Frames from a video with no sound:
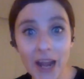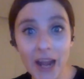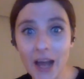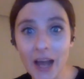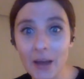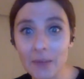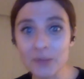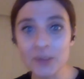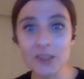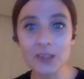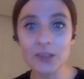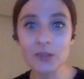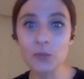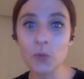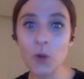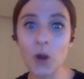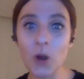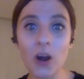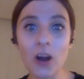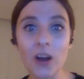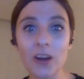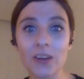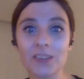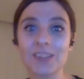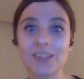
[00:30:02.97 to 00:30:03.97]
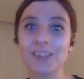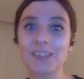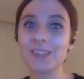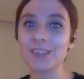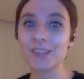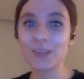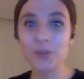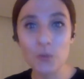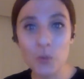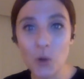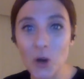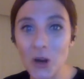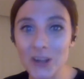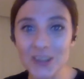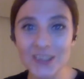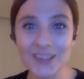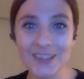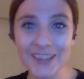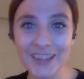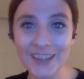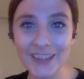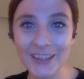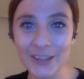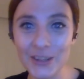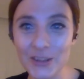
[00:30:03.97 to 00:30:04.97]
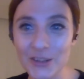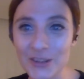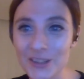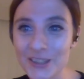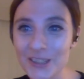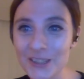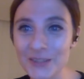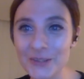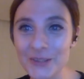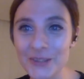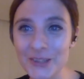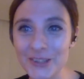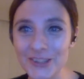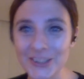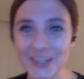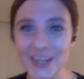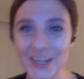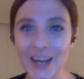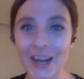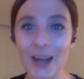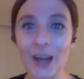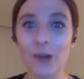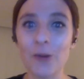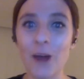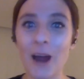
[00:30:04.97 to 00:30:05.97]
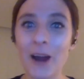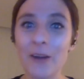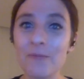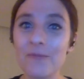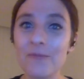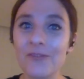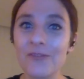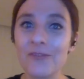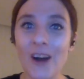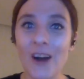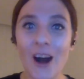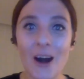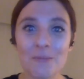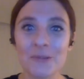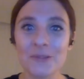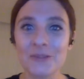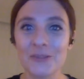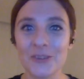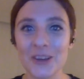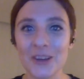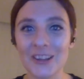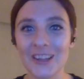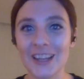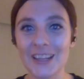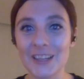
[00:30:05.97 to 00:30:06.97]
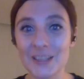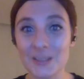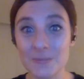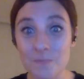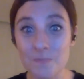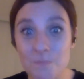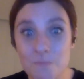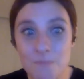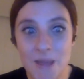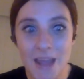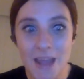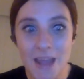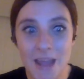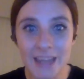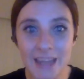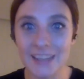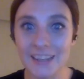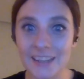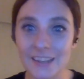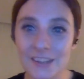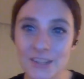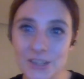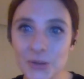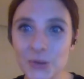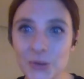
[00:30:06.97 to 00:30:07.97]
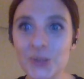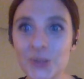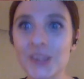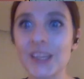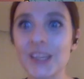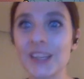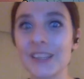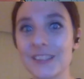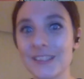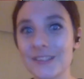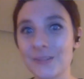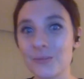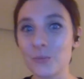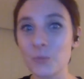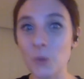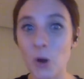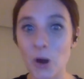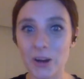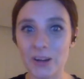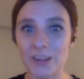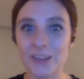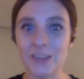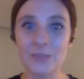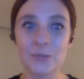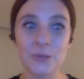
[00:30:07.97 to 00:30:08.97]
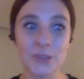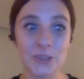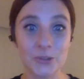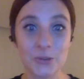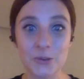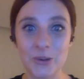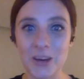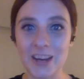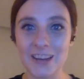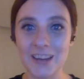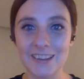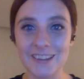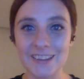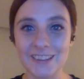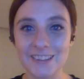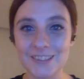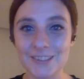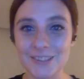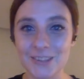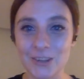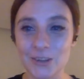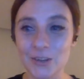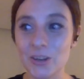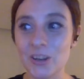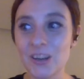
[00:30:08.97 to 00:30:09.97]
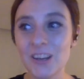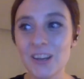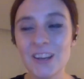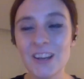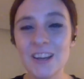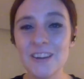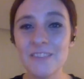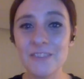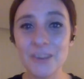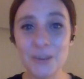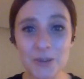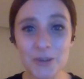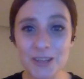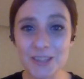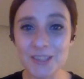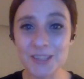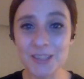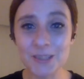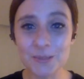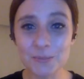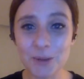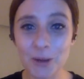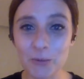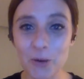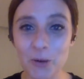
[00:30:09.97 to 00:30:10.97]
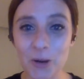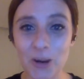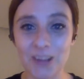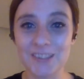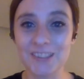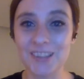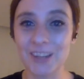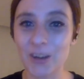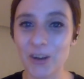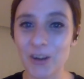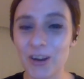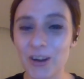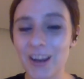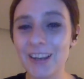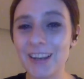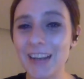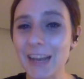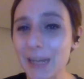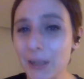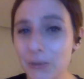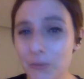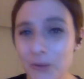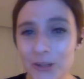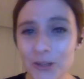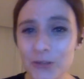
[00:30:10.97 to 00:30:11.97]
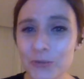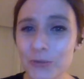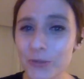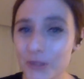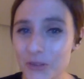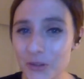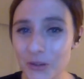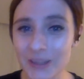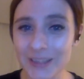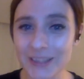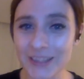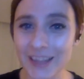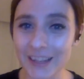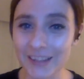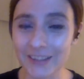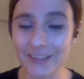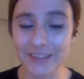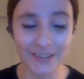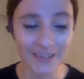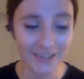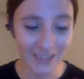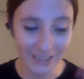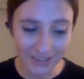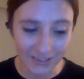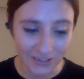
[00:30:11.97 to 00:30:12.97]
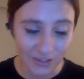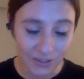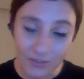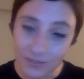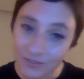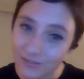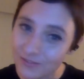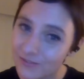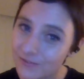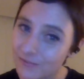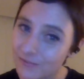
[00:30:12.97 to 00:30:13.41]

It's like my absolute worst. It's the worst thing that you can do with your time. I far prefer like making and doing things and working with creators. So fundraising is my worst. I can't, anyone who enjoys that is like